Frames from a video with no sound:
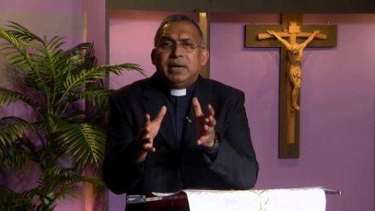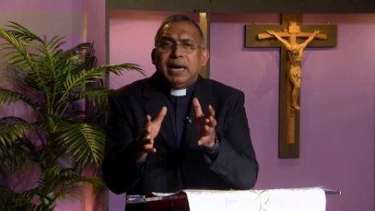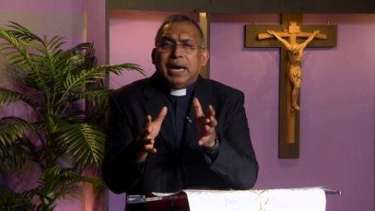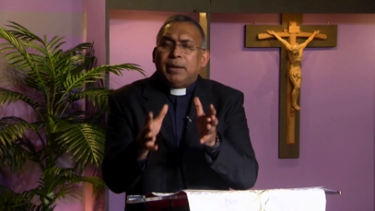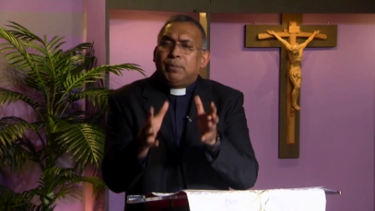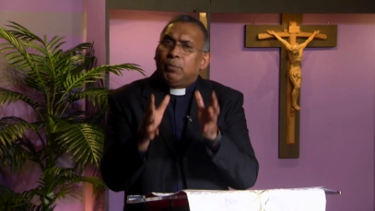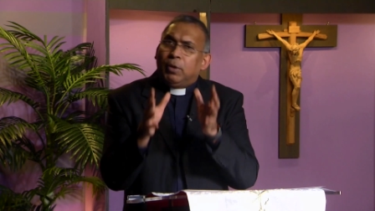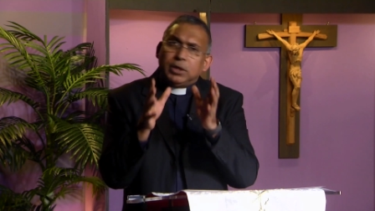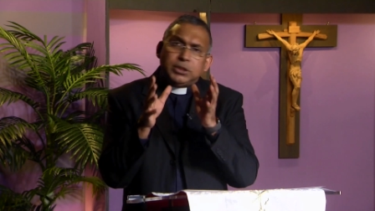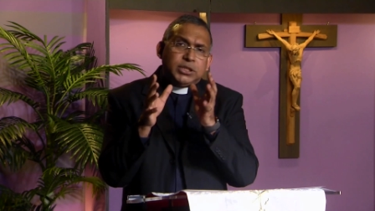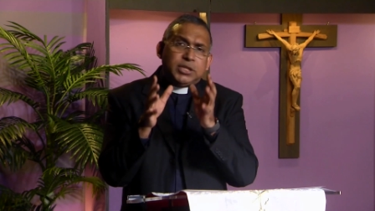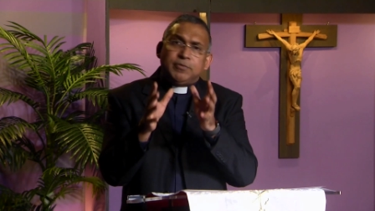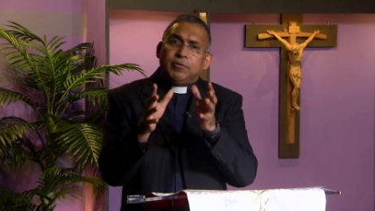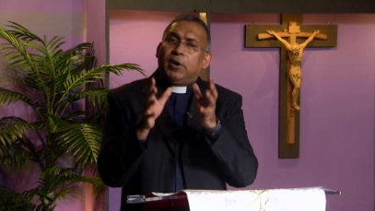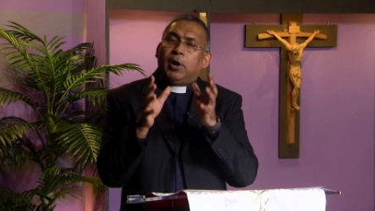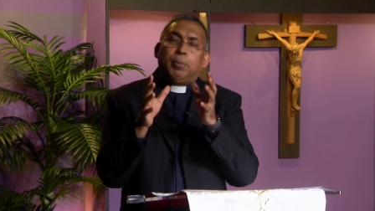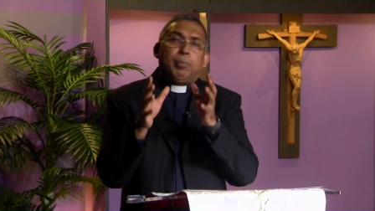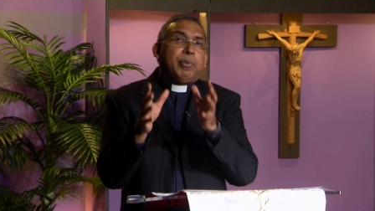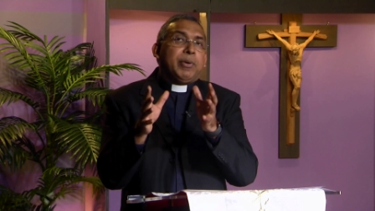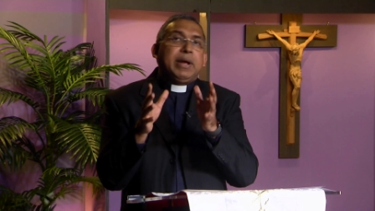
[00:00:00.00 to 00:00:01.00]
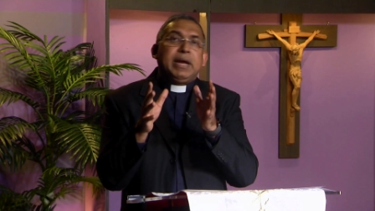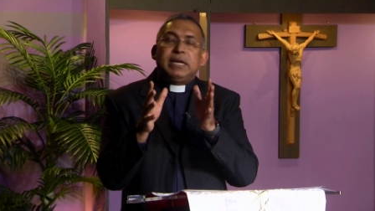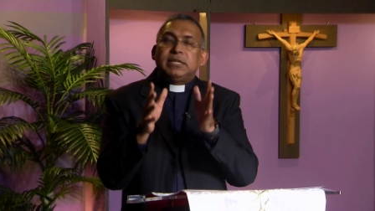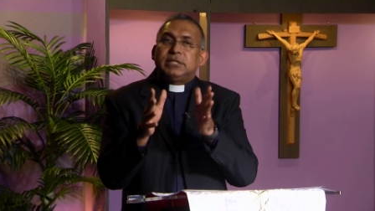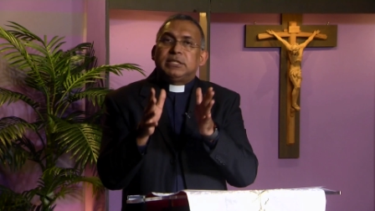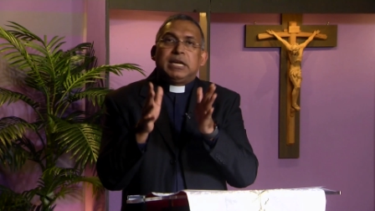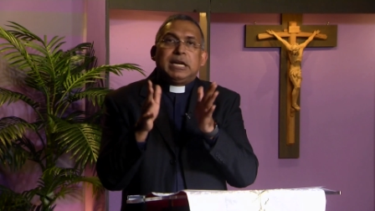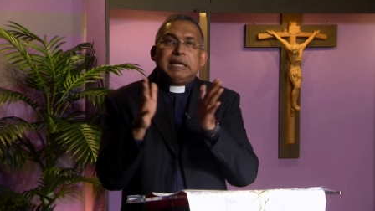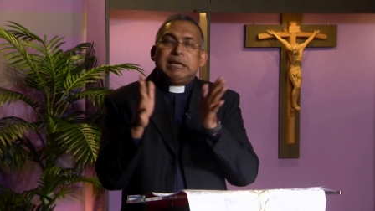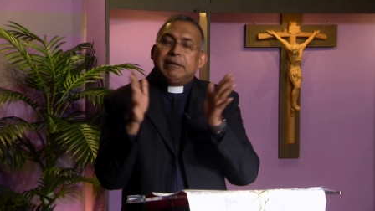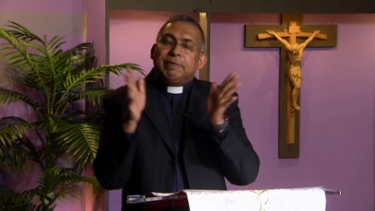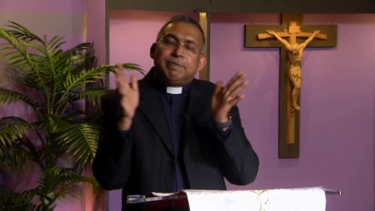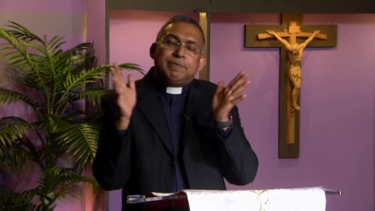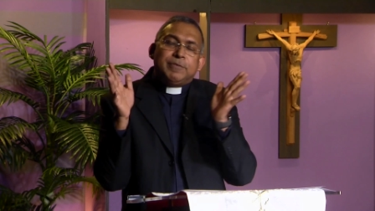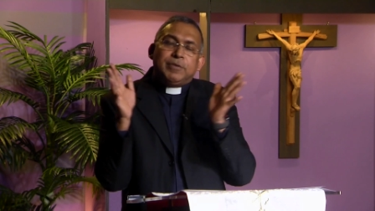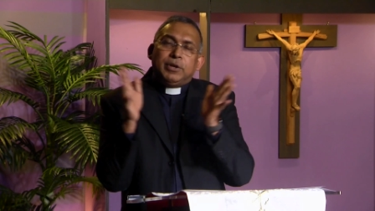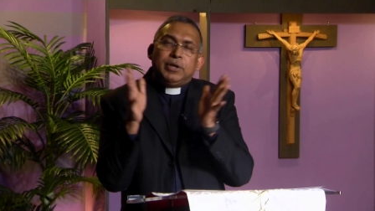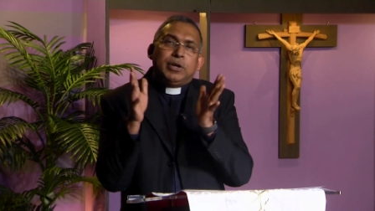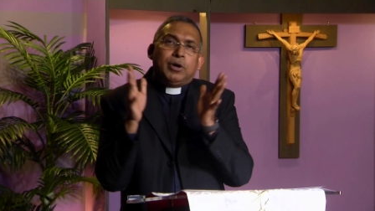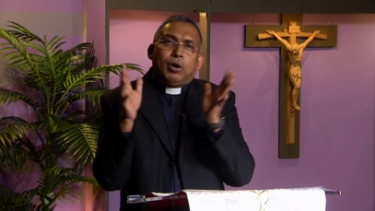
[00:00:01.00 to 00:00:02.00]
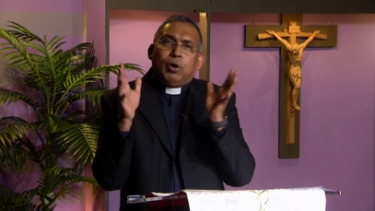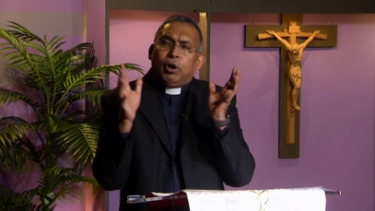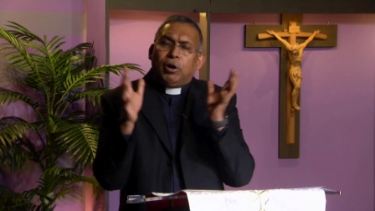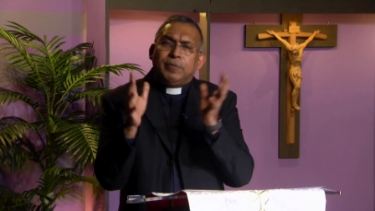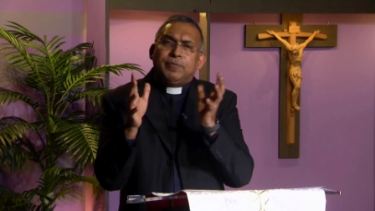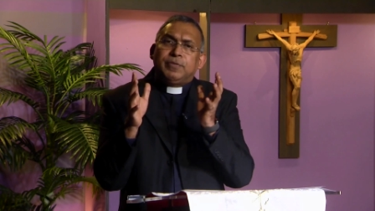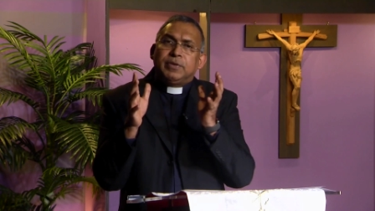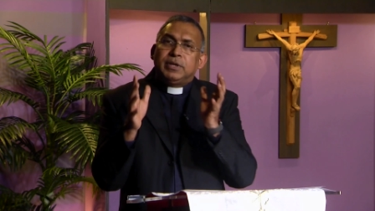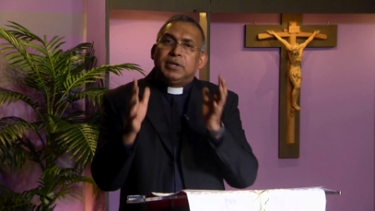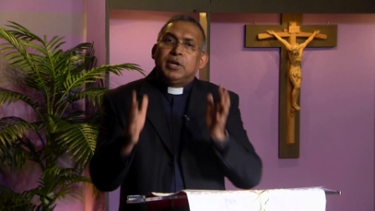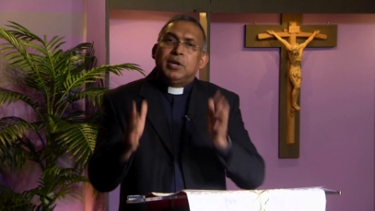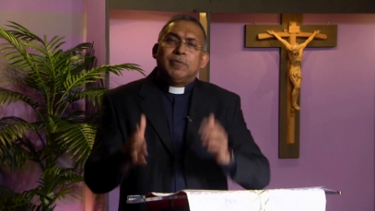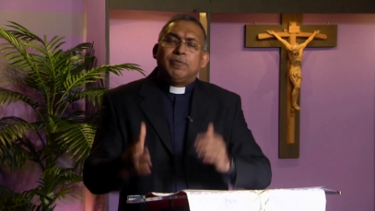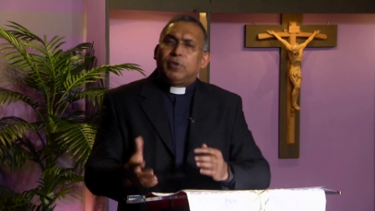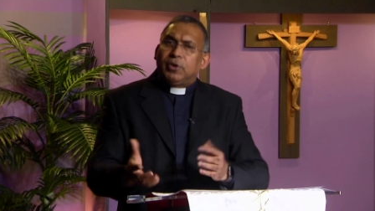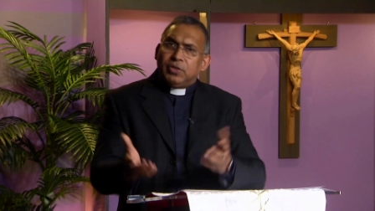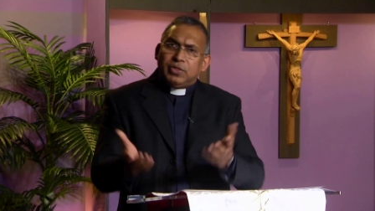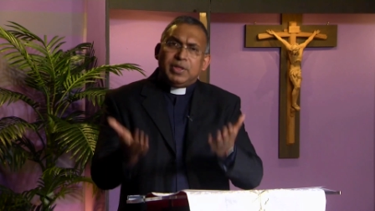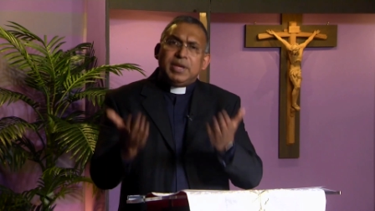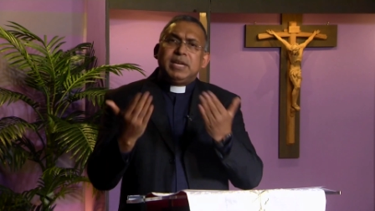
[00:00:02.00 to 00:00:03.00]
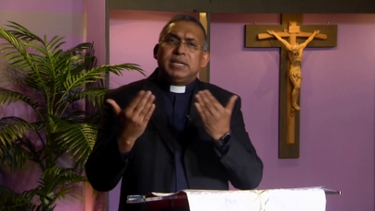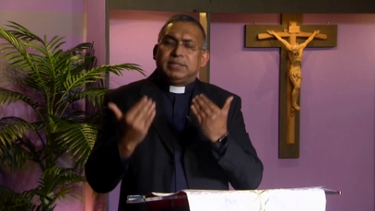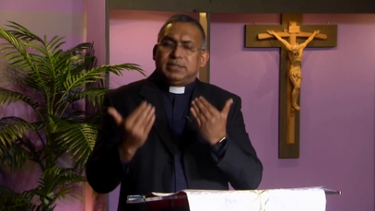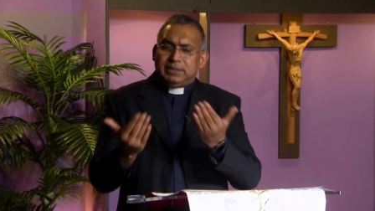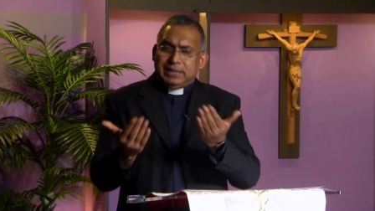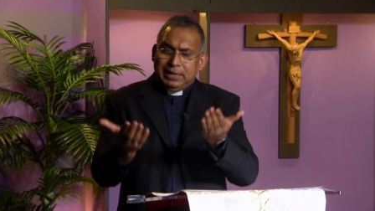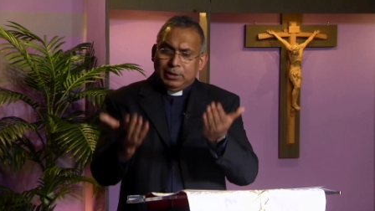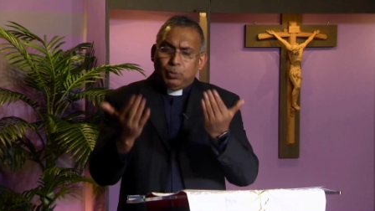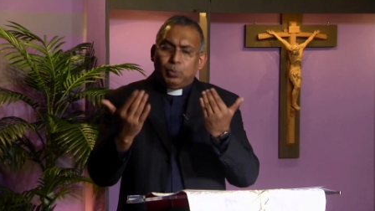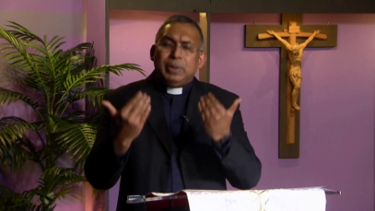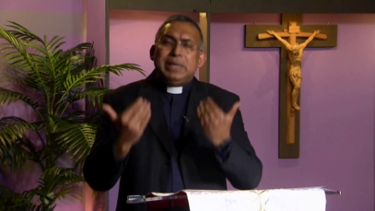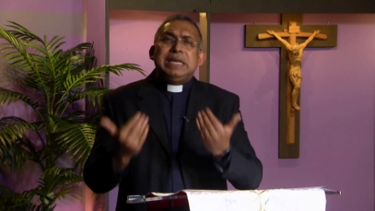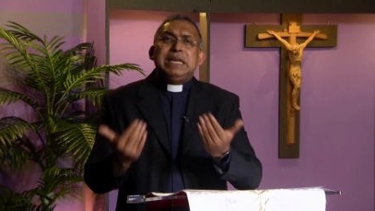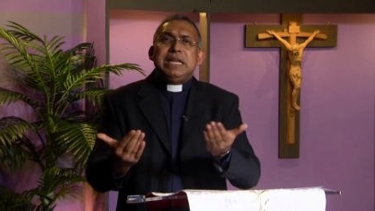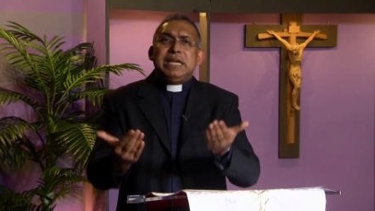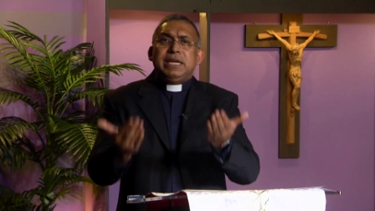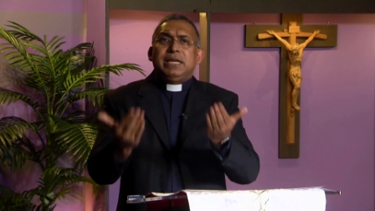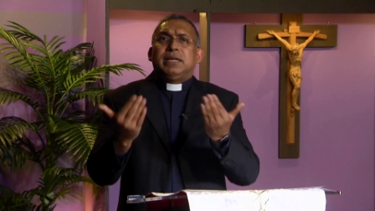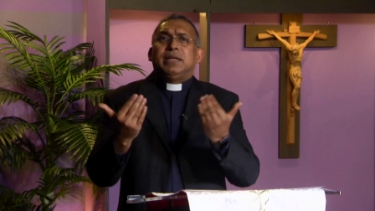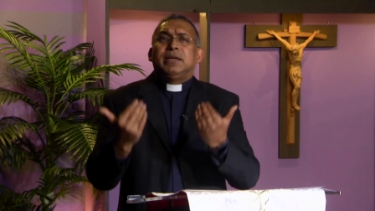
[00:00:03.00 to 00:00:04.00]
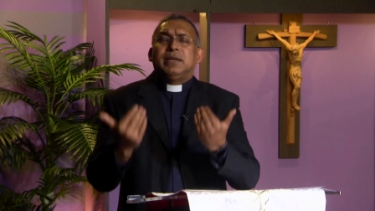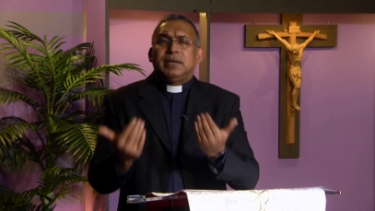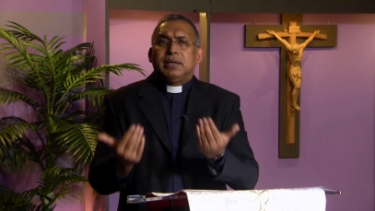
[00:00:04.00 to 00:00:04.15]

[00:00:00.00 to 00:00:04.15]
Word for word: And most of our prayers are def, you know, often for things that we need.